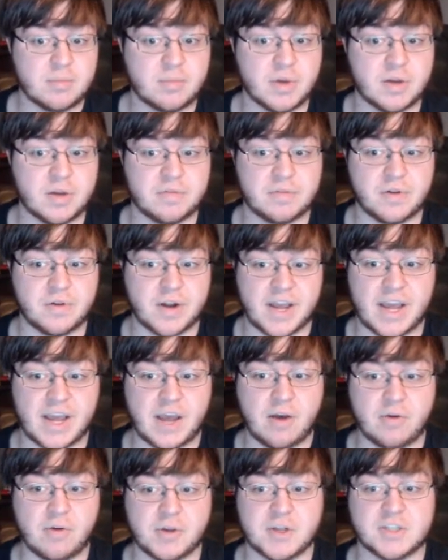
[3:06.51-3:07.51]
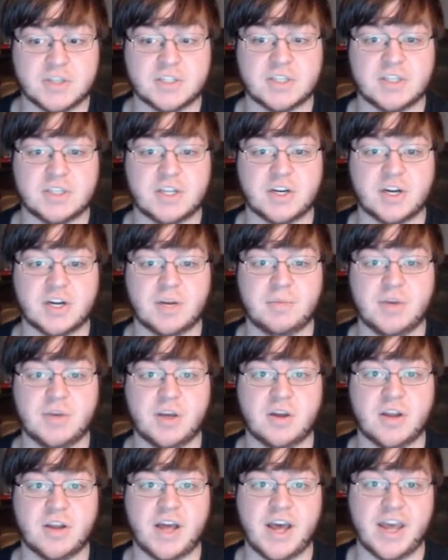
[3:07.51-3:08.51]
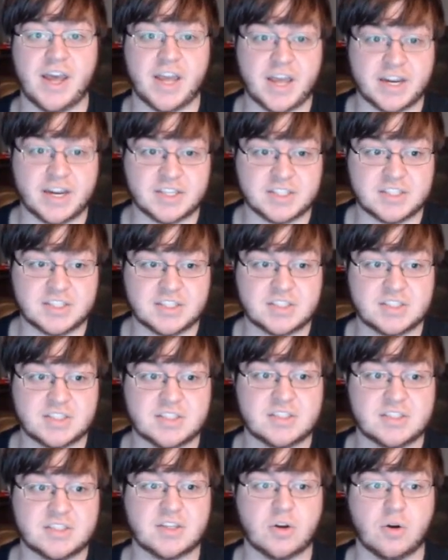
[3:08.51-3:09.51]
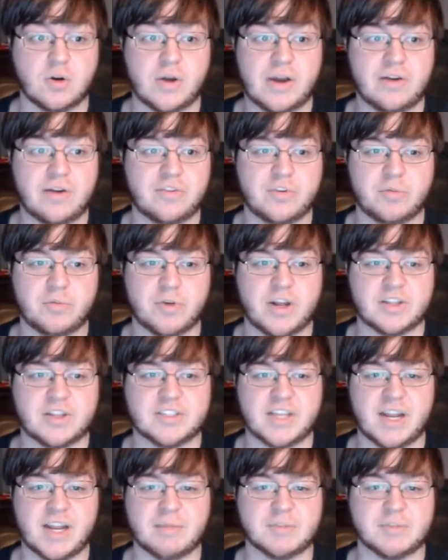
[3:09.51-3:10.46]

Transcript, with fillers: But for now, they're gonna be on a hiatus or however you pronounce that.